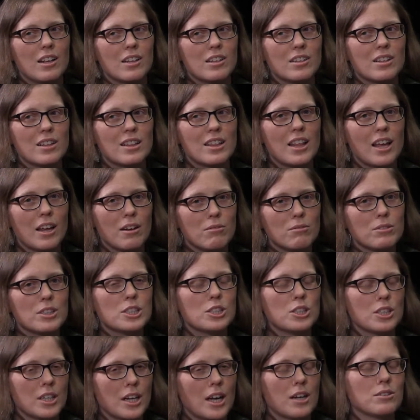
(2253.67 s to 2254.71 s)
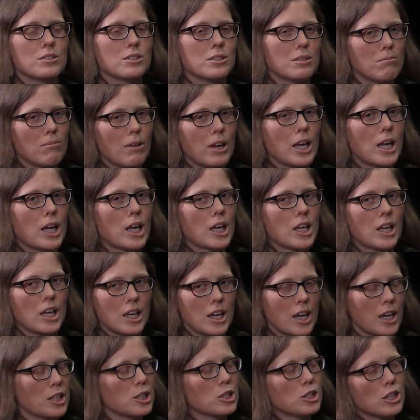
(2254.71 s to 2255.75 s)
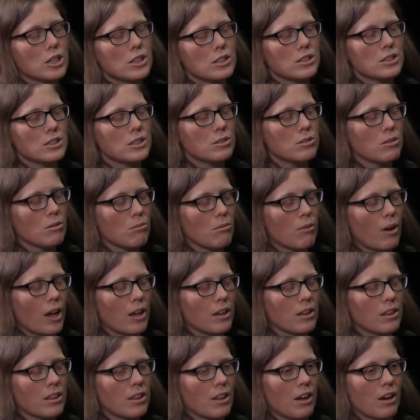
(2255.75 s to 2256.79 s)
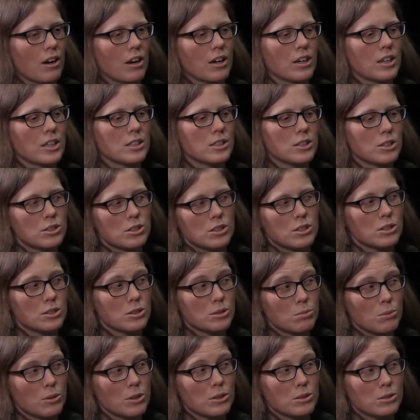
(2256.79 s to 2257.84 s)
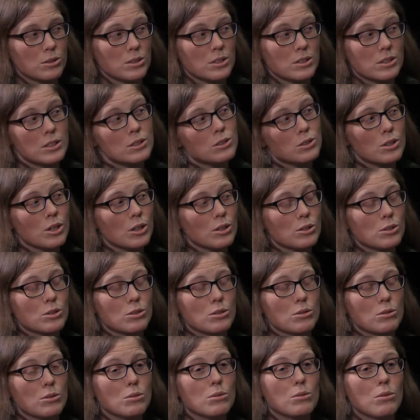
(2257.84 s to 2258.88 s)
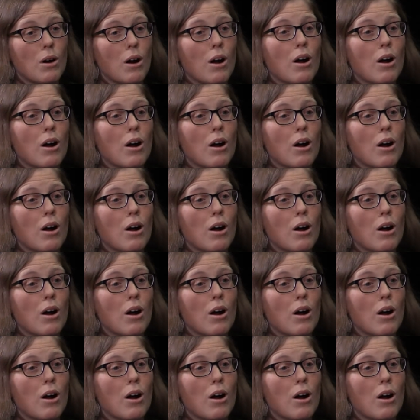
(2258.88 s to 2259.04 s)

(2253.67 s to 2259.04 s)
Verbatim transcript: then reaching out to make connections with our Indigenous brothers and sisters who